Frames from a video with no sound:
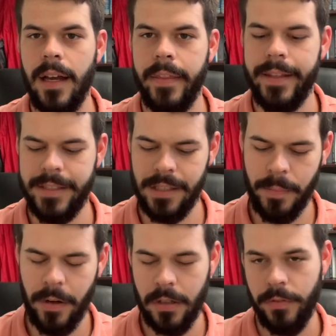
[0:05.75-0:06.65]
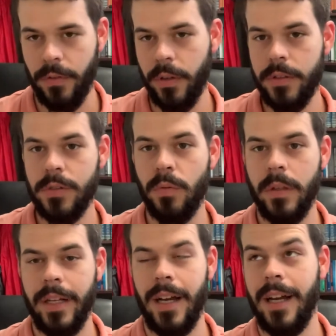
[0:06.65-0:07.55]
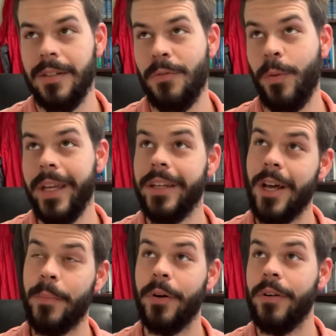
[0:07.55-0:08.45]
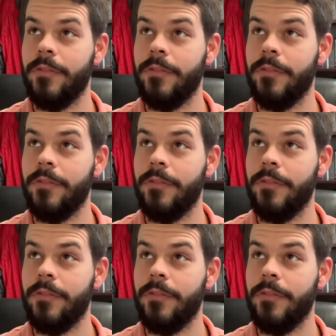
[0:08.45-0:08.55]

This is part of Roots week number